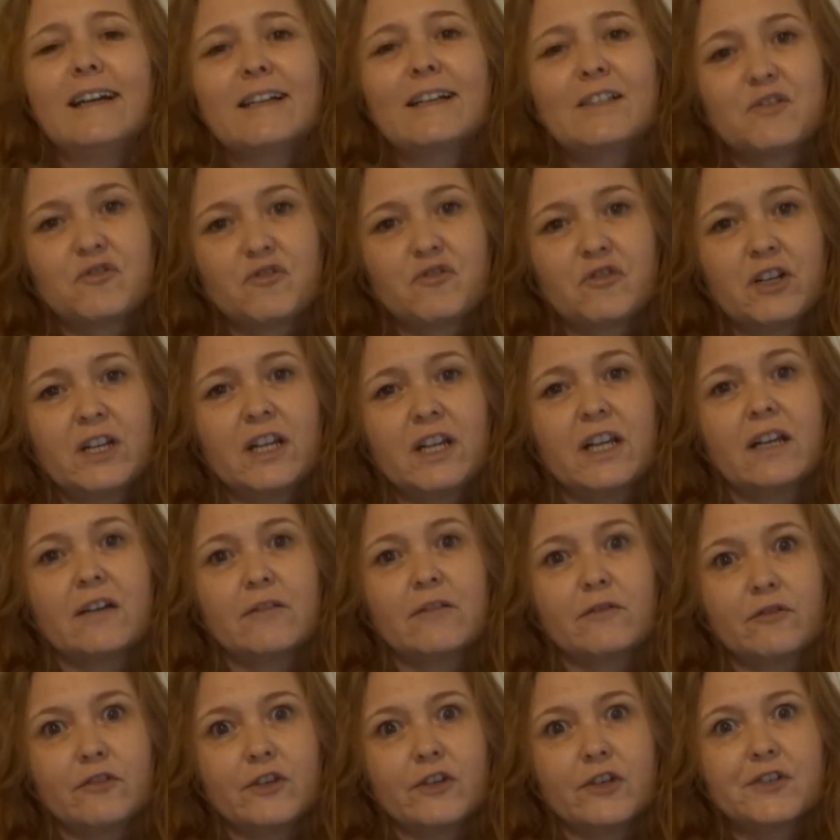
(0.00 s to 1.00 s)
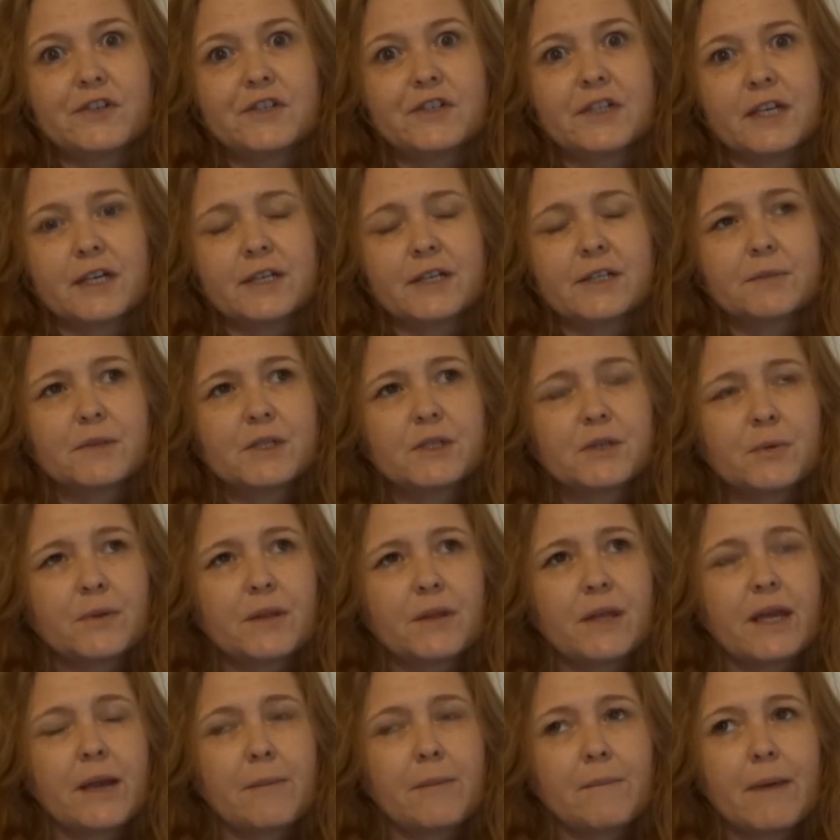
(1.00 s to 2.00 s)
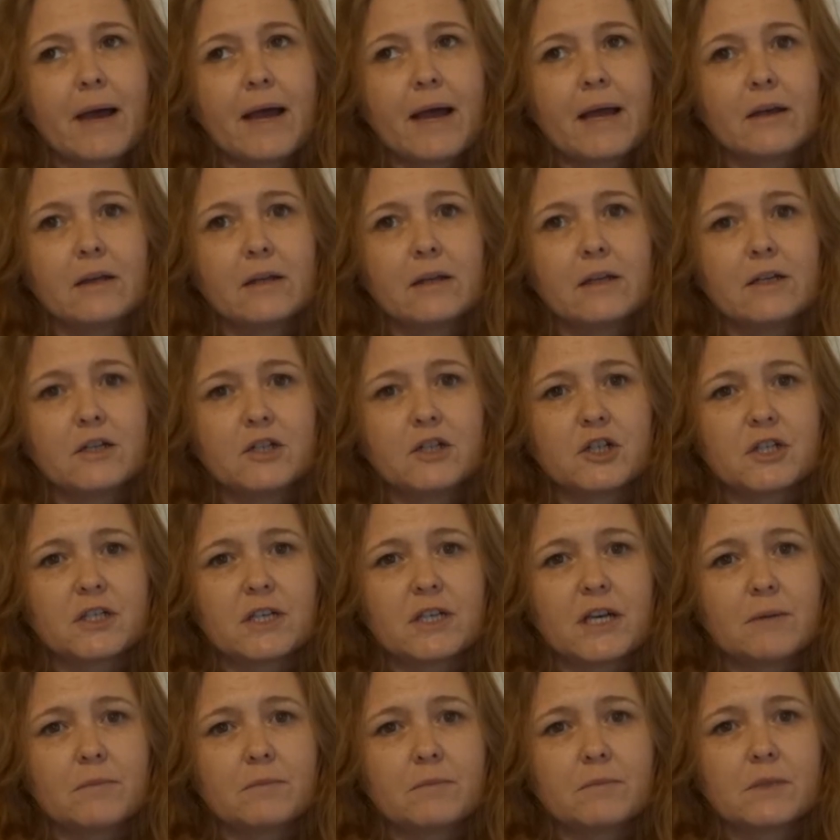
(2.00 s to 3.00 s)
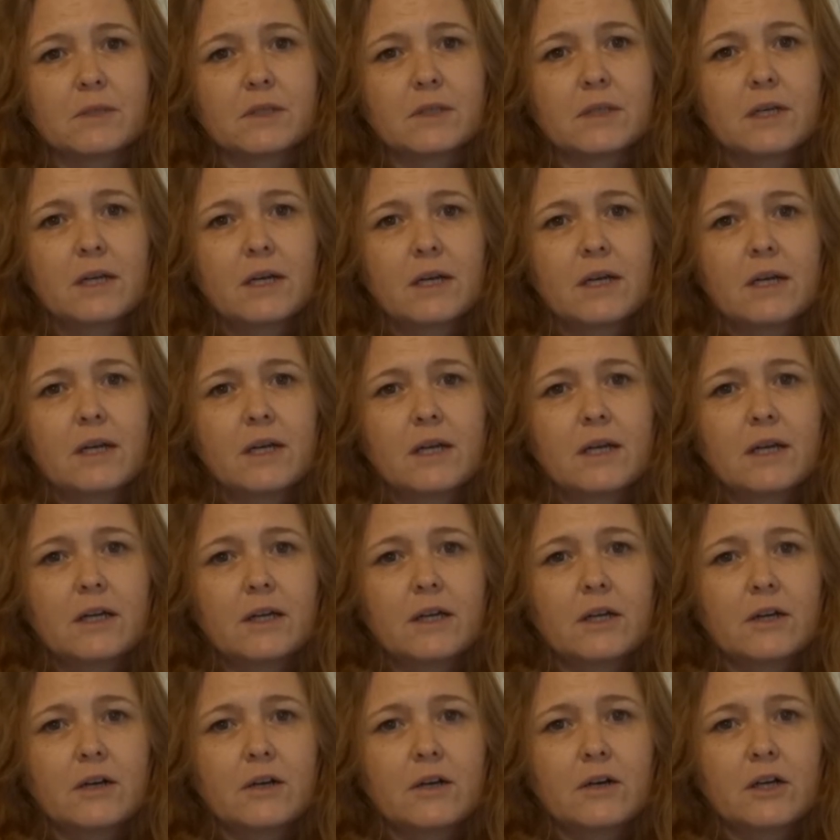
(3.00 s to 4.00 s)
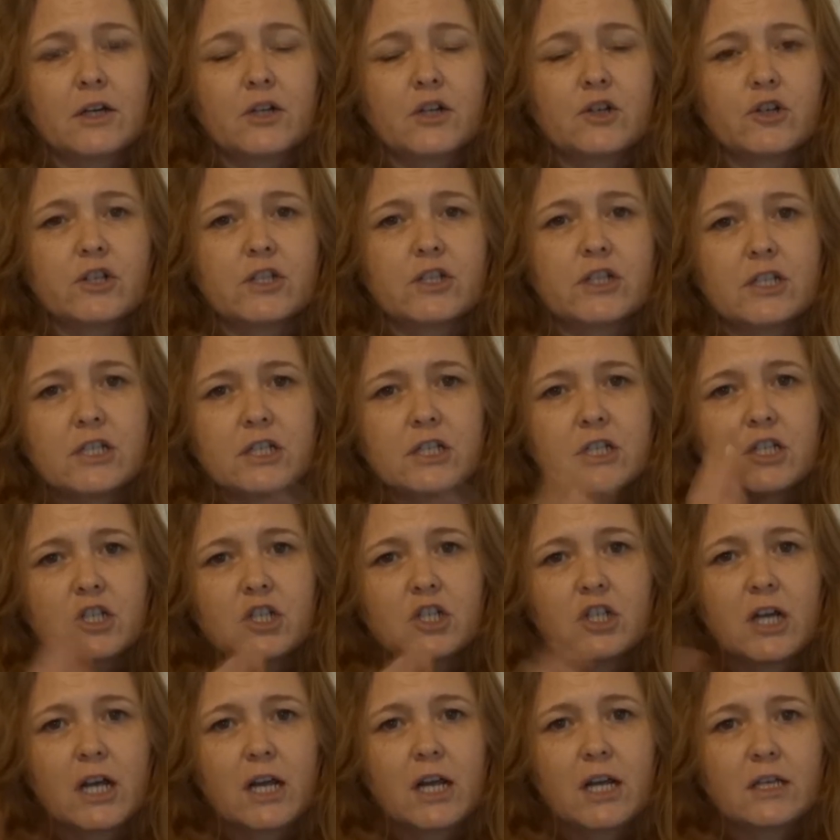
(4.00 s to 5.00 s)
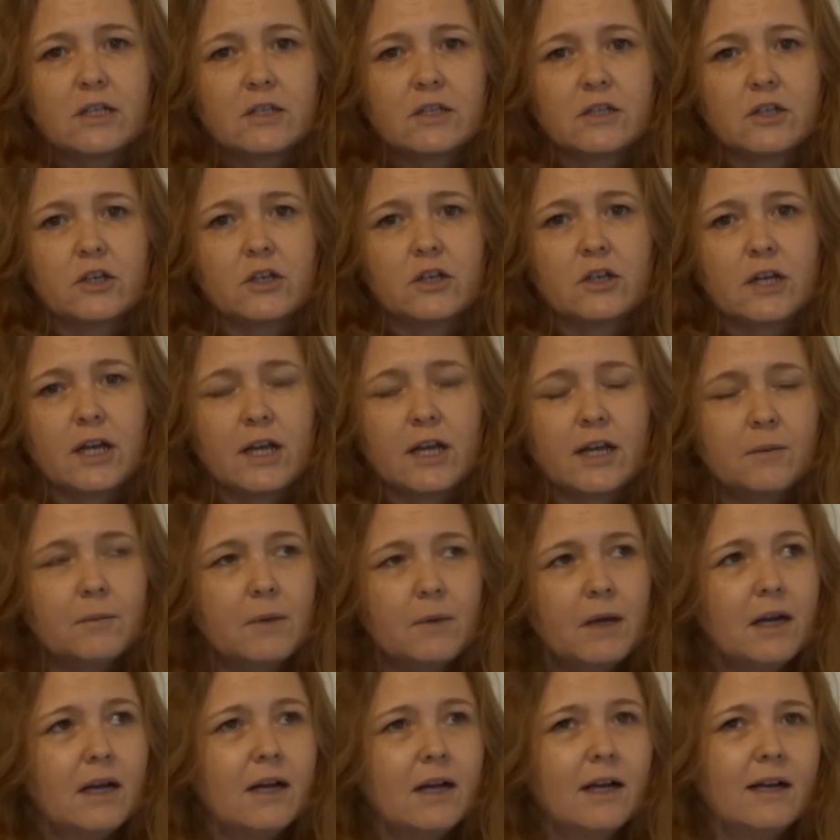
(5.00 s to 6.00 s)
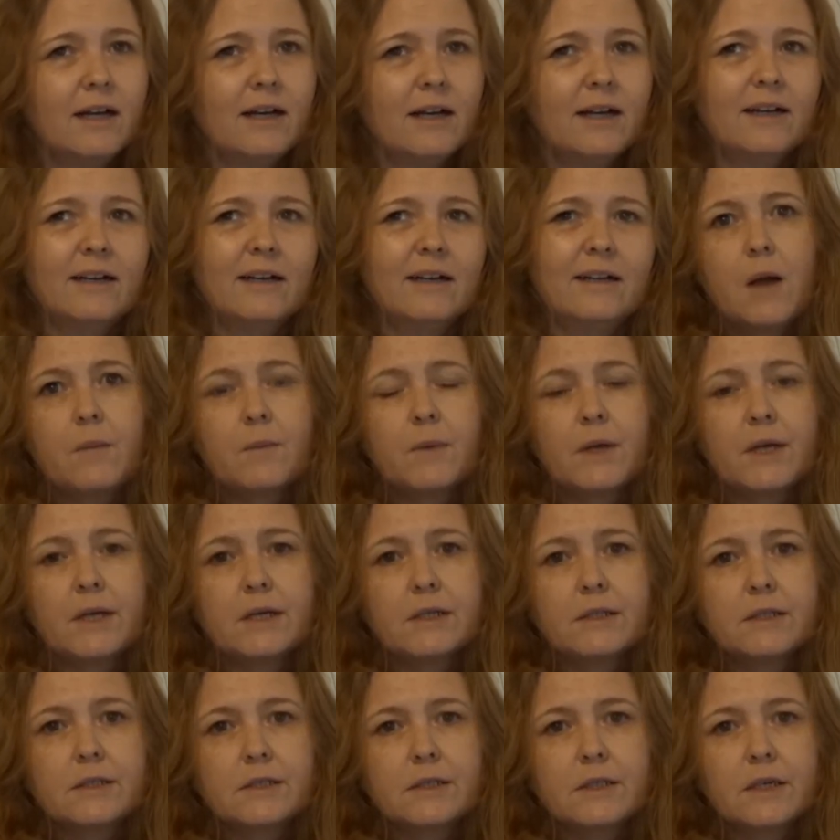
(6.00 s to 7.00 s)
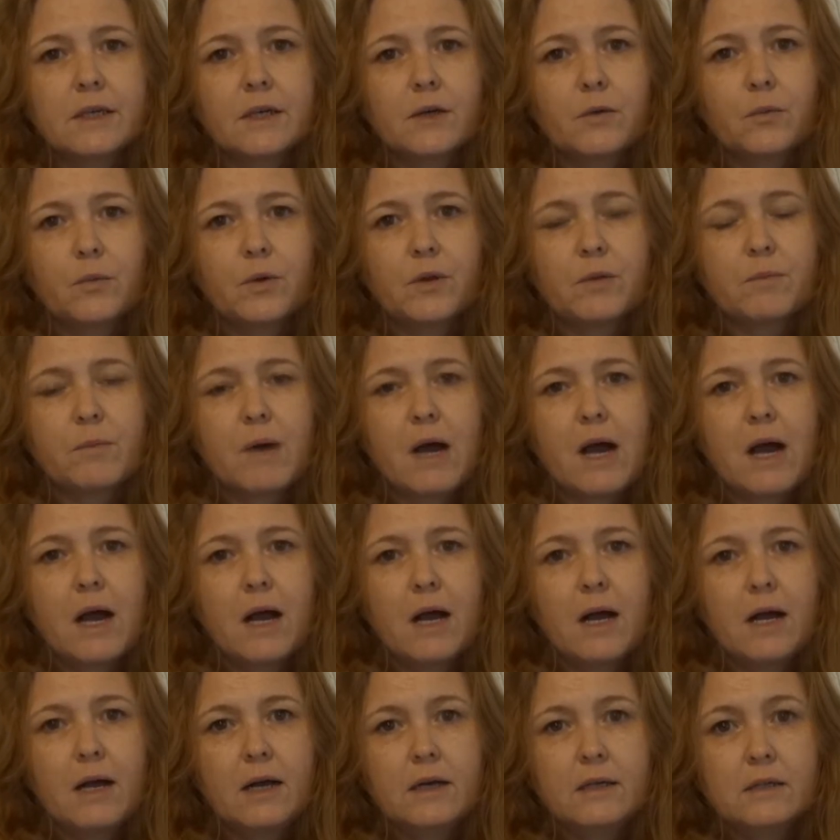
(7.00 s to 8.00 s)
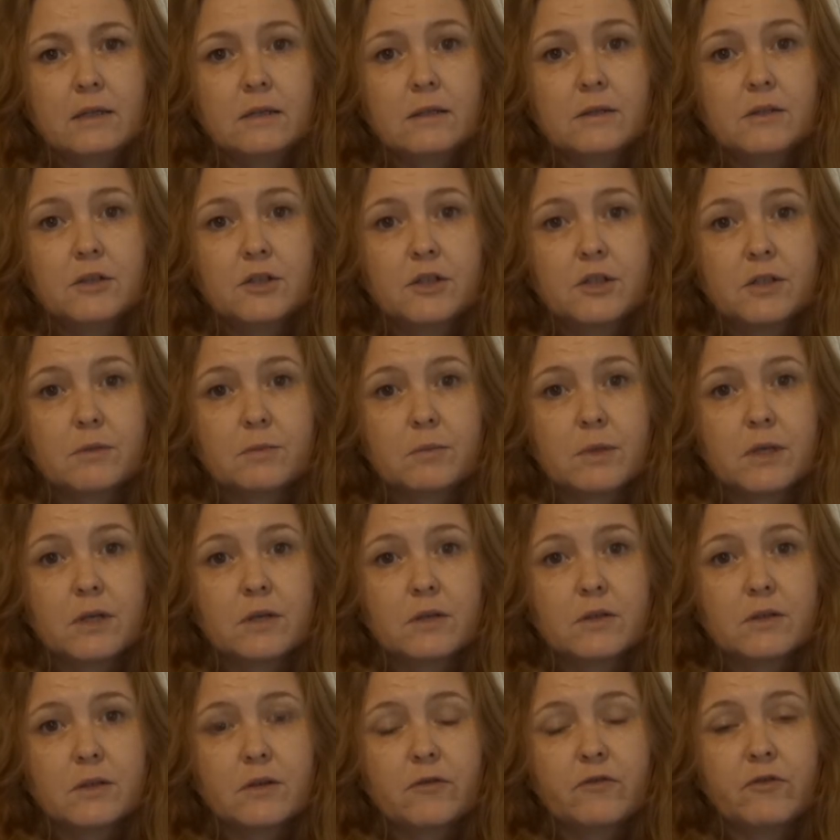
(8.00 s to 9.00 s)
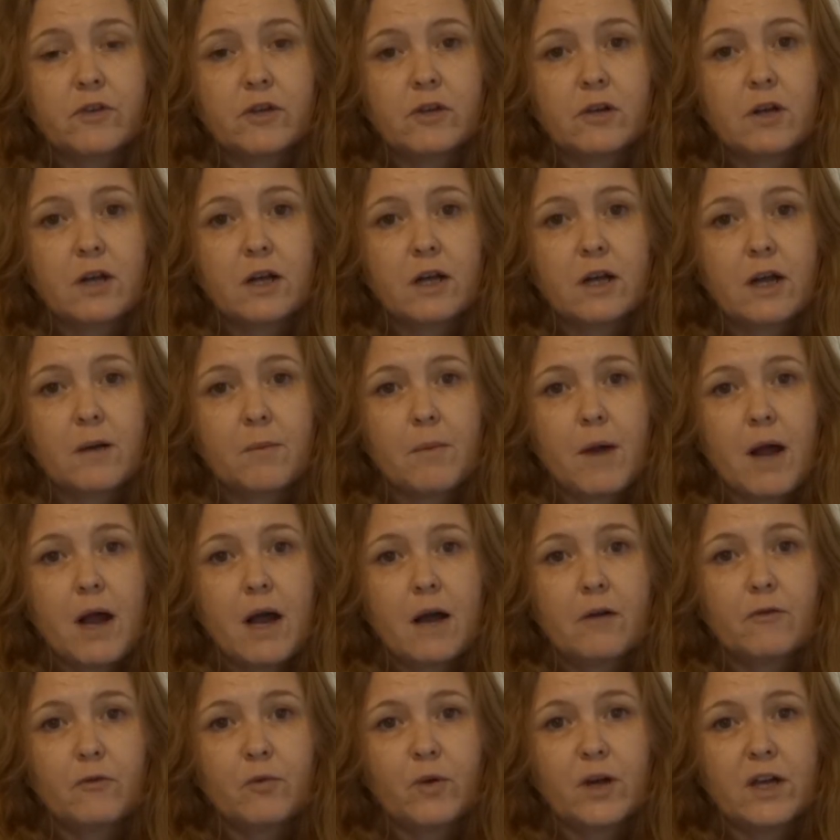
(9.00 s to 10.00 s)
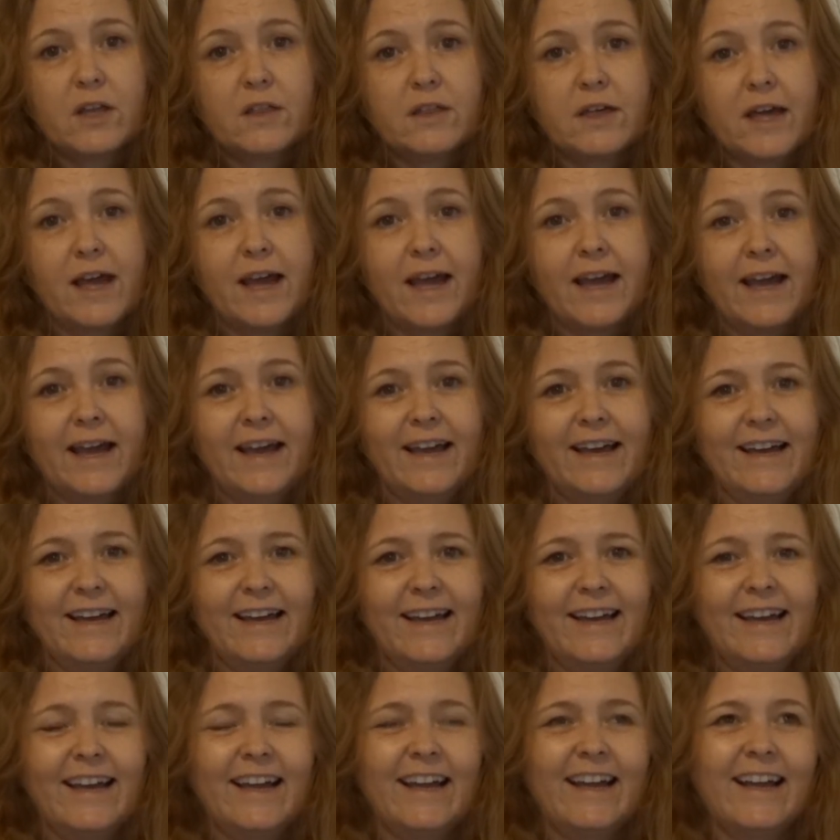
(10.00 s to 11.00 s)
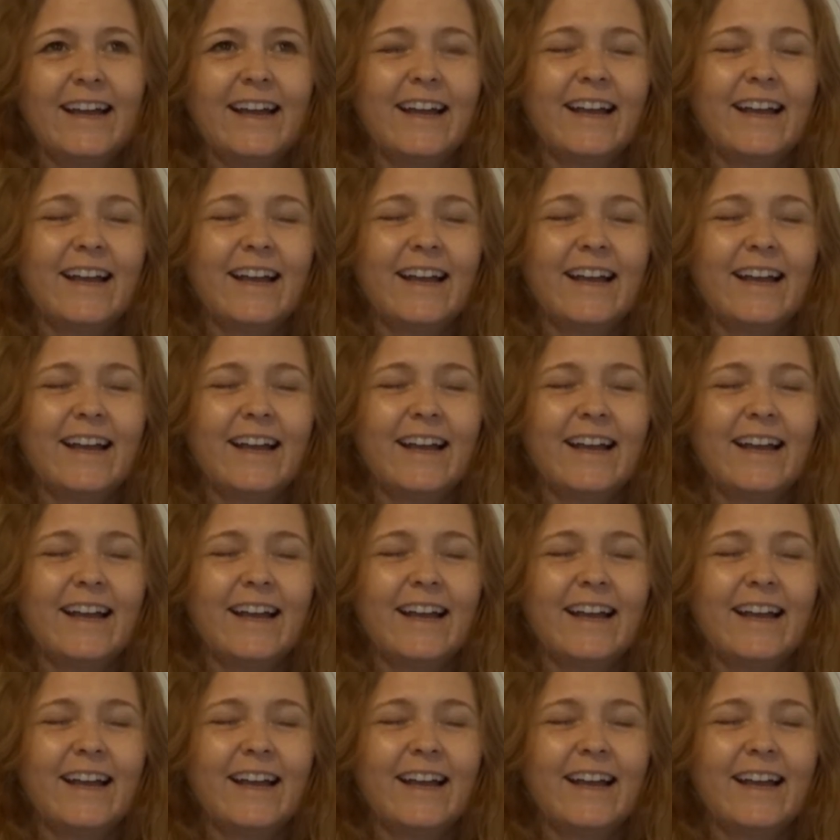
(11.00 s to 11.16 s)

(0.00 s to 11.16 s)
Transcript: It's really confusing, especially when they get mail and it just comes, you know, addressed to J, surname. I'm going to stick with my R's just because I feel like I'm halfway there.